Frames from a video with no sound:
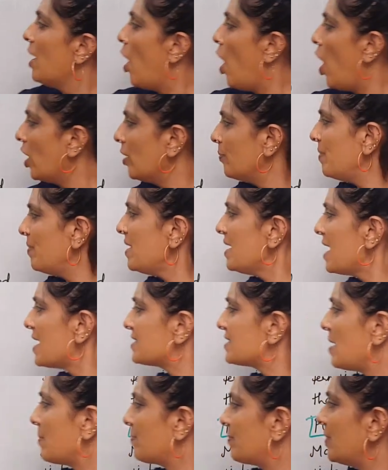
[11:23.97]
On being
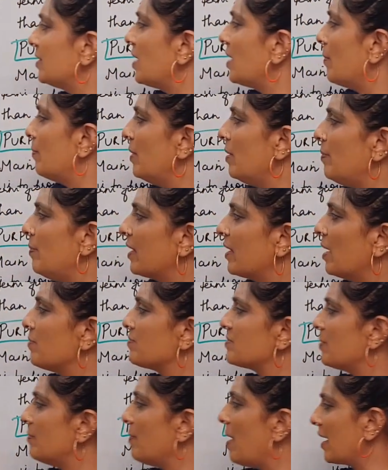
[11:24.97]
accepted, the bill
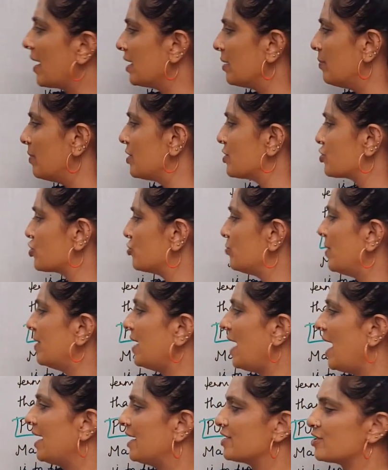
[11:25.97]
becomes a marketable instrument
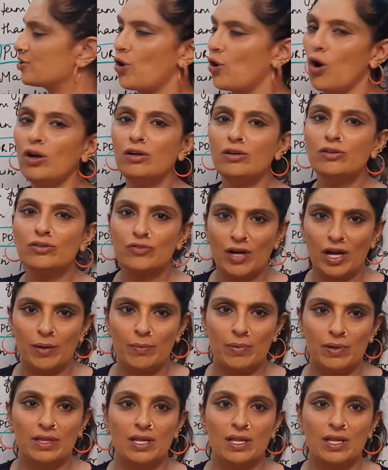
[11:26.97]
and is called trade bill.